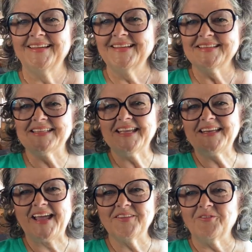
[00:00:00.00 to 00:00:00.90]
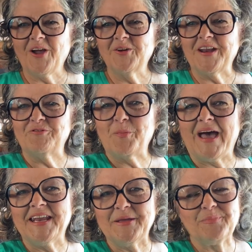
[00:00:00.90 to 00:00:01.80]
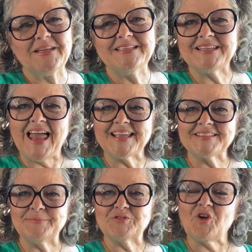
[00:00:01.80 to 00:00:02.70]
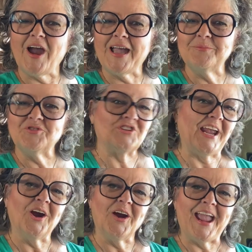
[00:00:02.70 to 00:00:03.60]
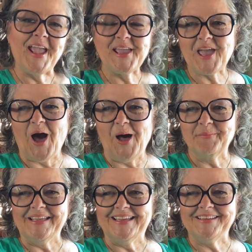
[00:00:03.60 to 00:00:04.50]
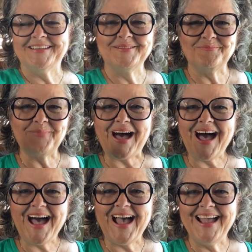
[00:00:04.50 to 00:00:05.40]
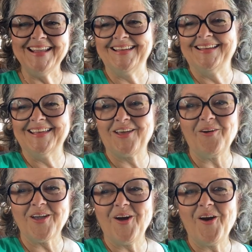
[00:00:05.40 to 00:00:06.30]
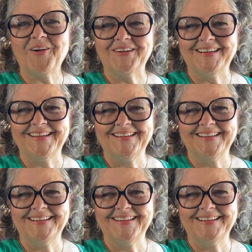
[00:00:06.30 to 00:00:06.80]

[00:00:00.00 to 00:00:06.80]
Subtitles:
See you down the road, everybody. Please like, subscribe, share, and comment. Bye. Coco.